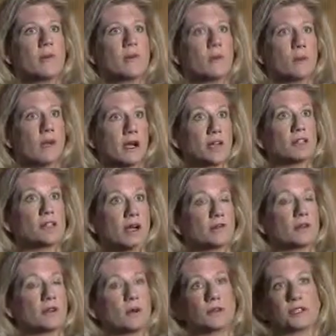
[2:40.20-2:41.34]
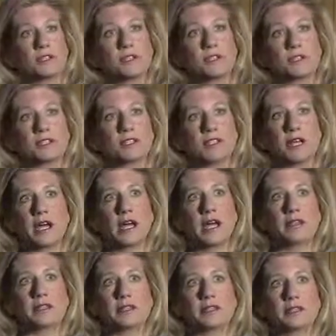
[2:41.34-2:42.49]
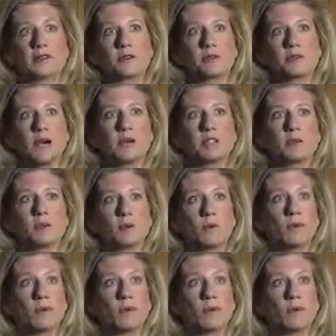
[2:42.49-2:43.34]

But we also have to hold industry to the highest standards possible.